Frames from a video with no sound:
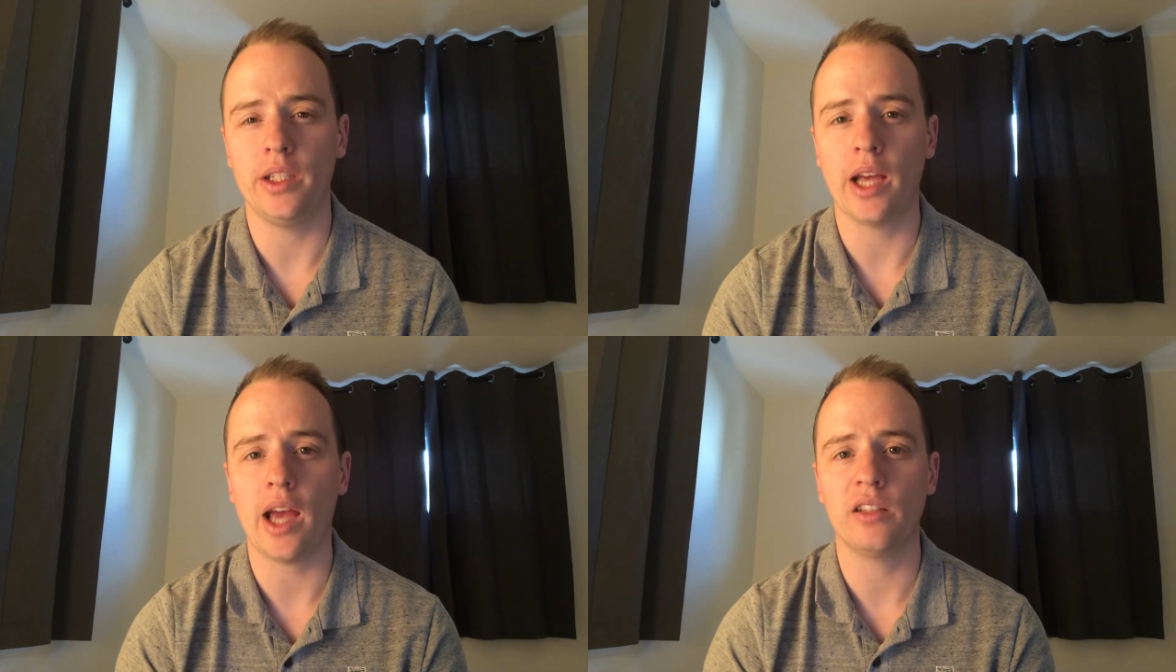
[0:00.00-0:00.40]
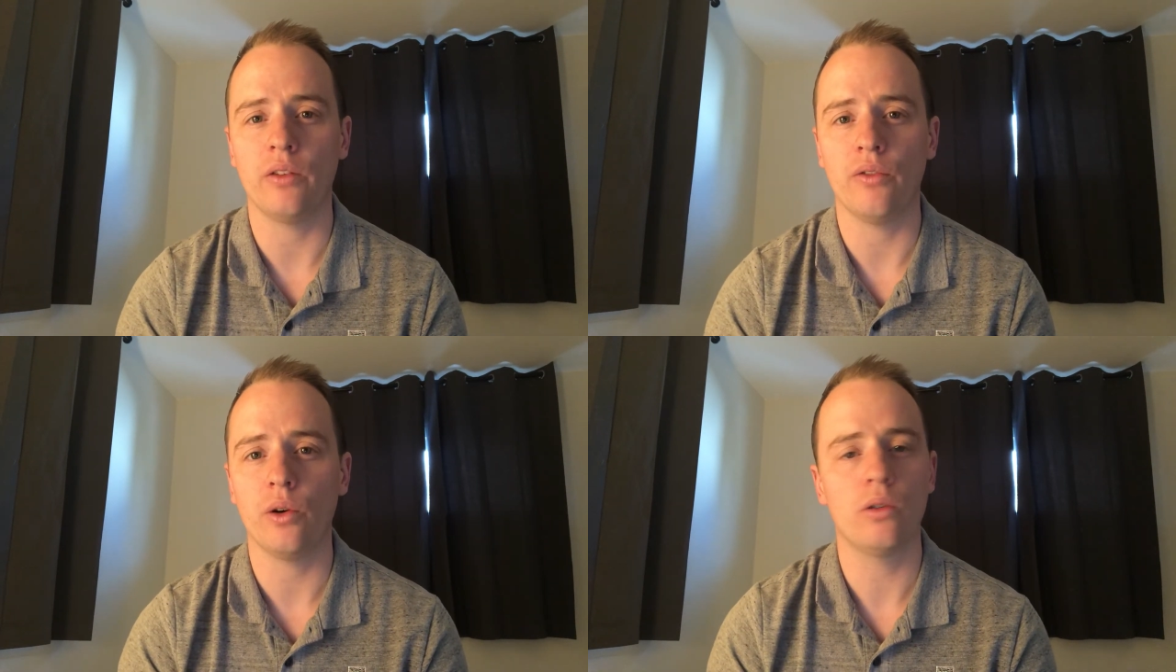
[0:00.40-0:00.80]
tax
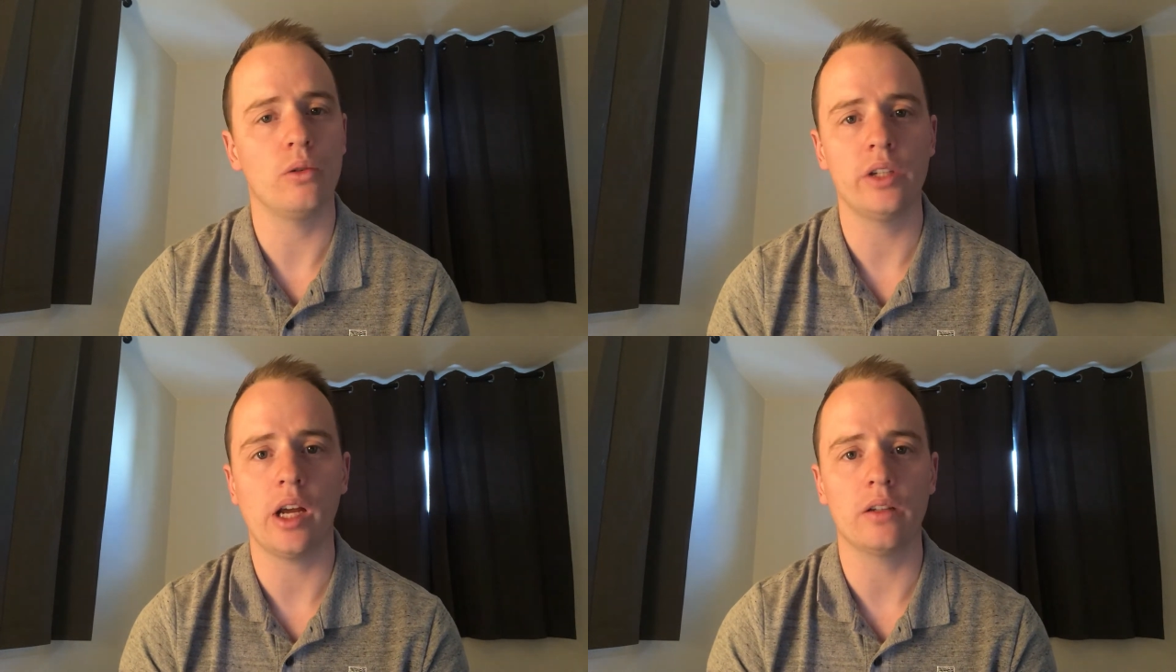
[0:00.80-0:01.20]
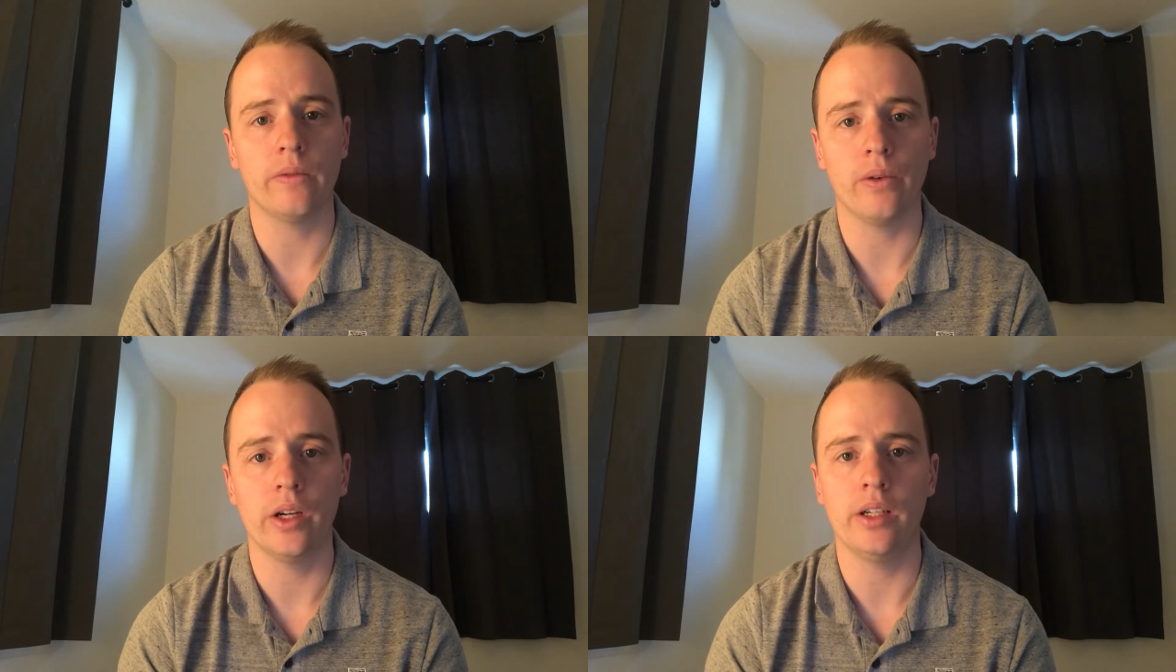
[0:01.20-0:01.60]
deferred or tax
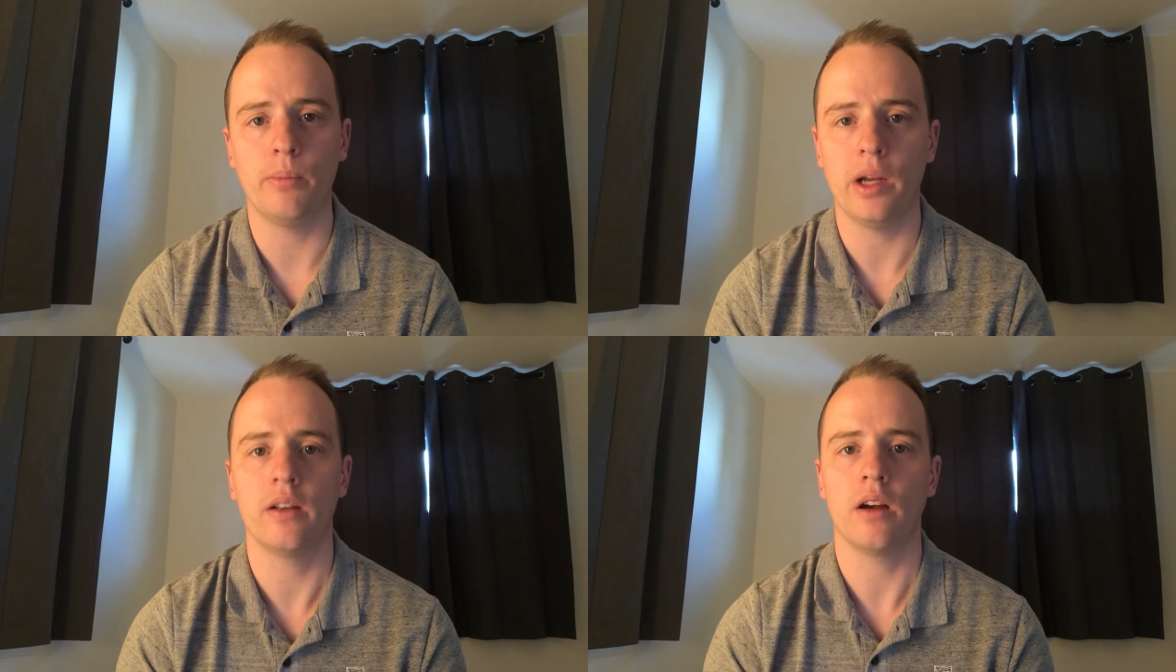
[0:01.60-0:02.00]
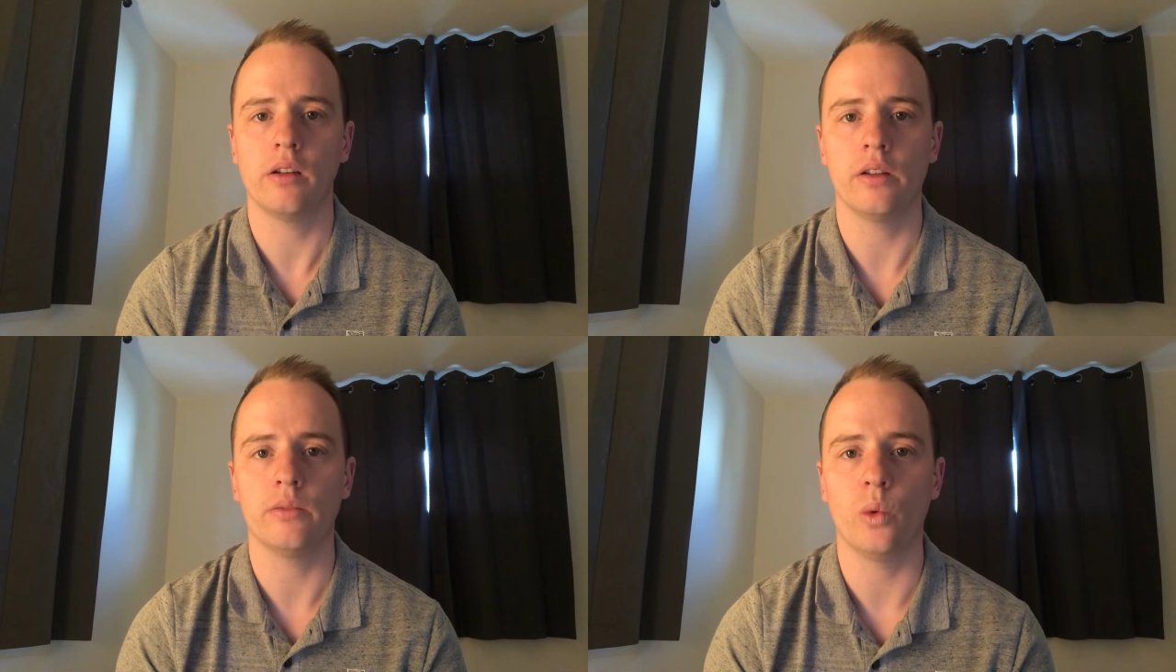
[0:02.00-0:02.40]
free depending
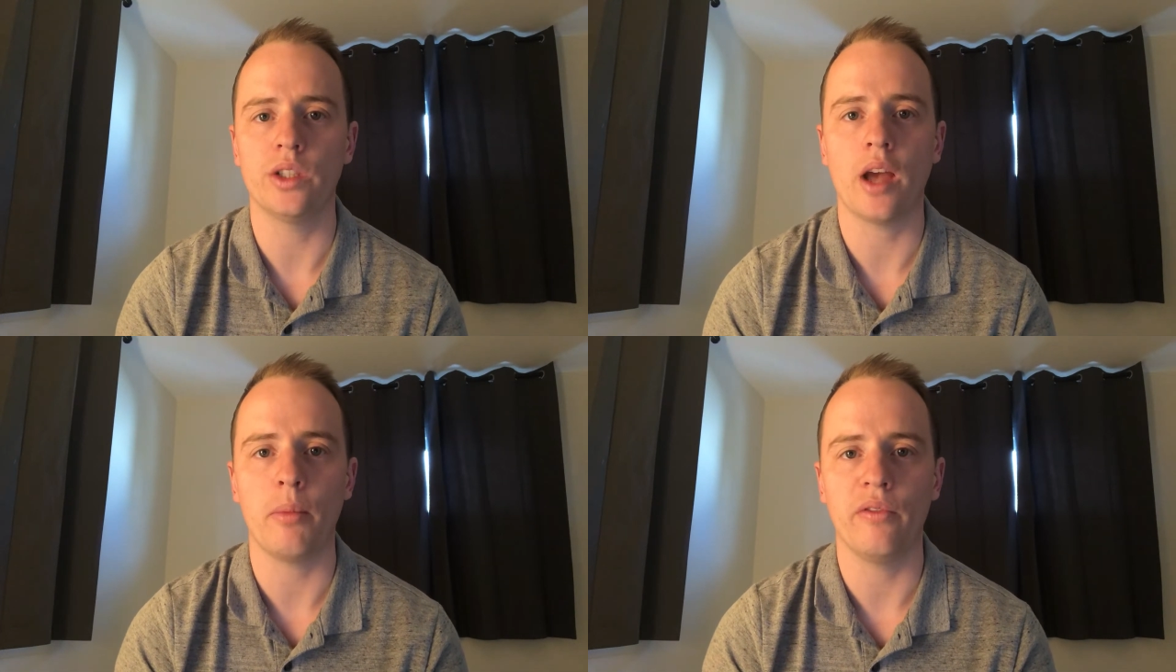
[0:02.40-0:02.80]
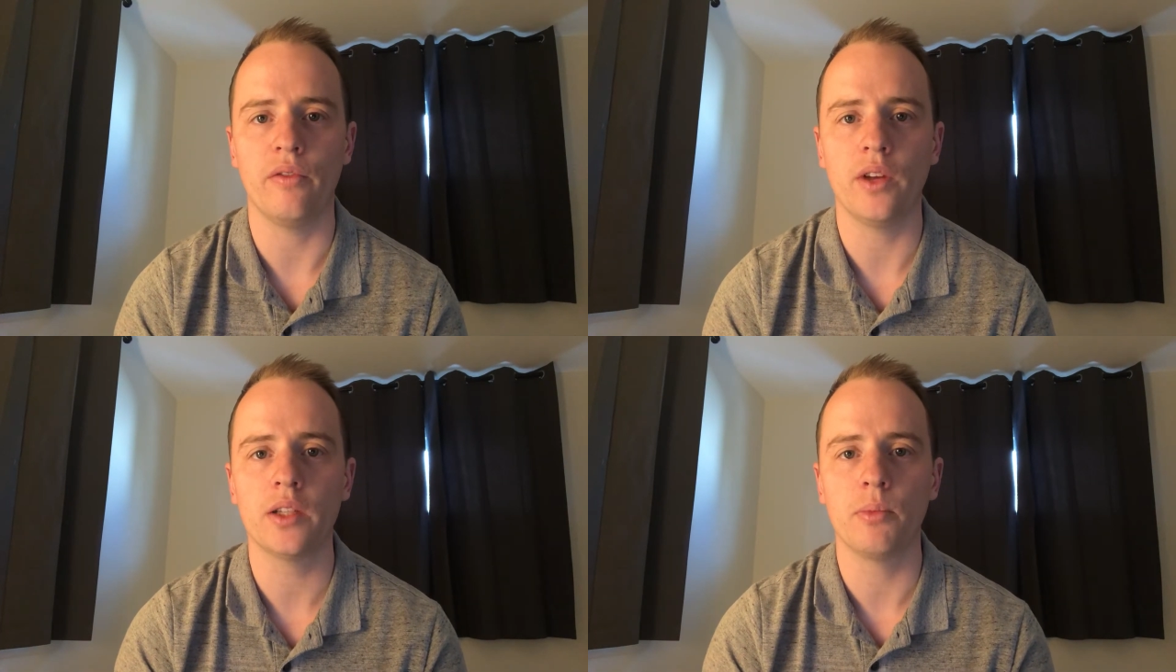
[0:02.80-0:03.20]
on what type of
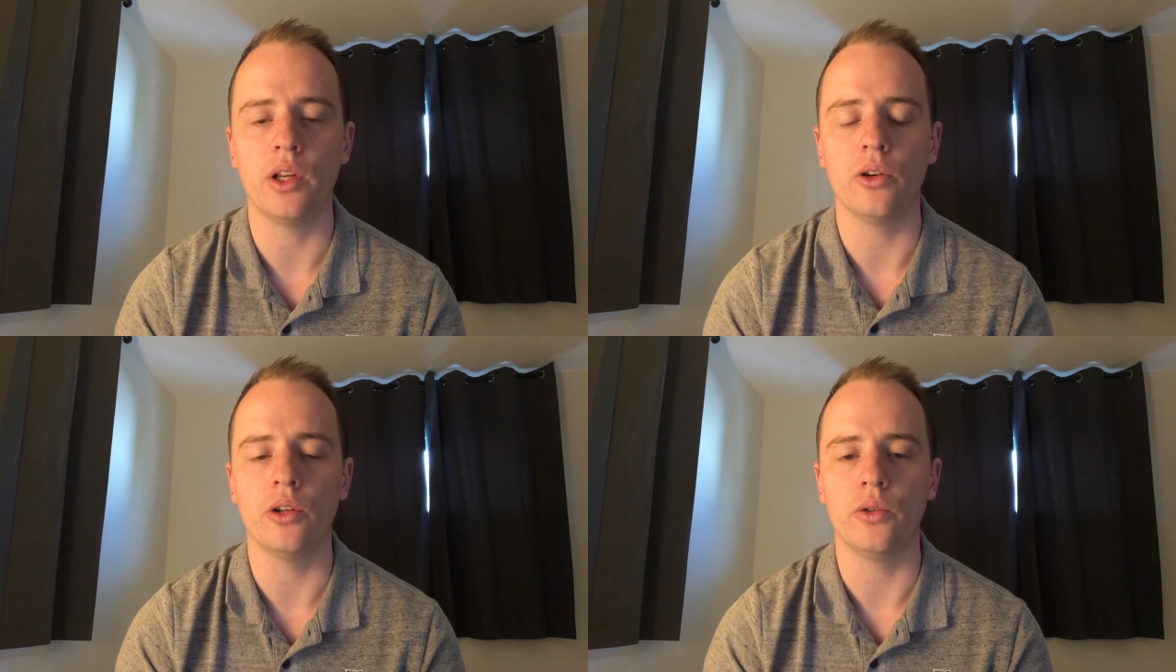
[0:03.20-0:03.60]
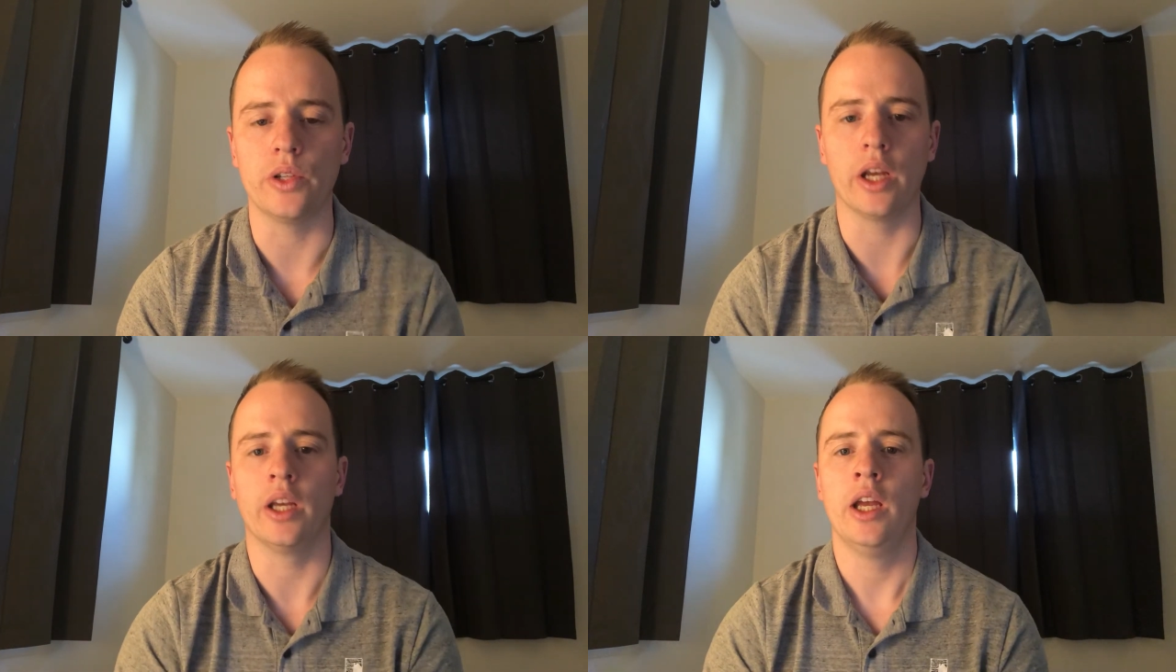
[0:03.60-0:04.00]
investment you're
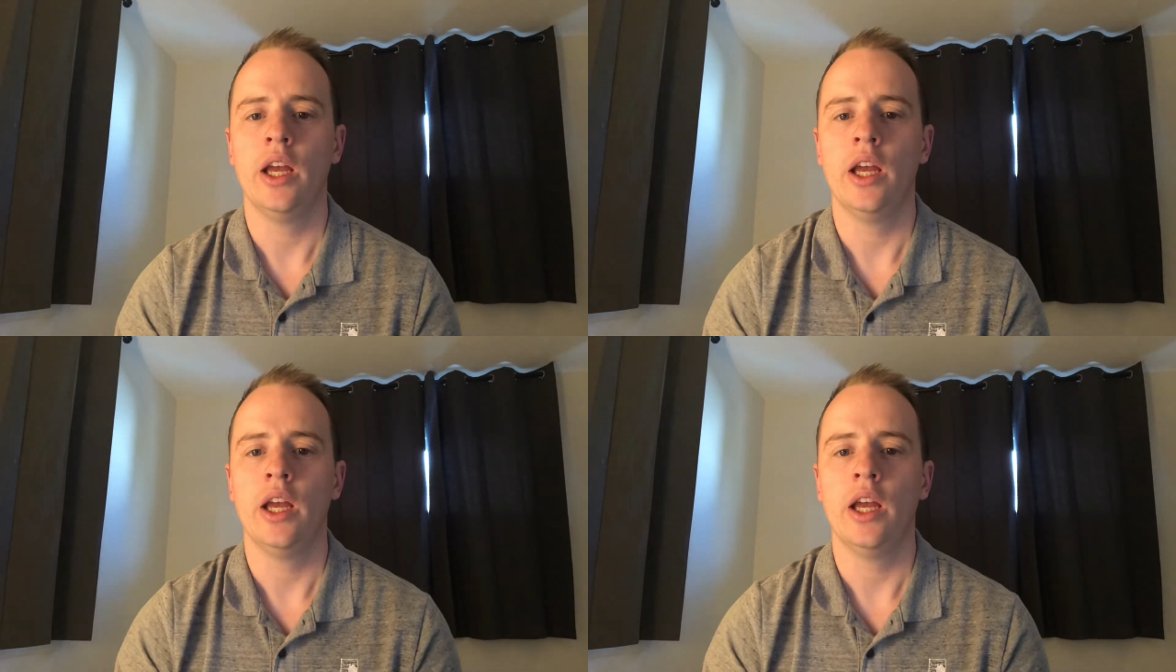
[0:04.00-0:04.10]
using.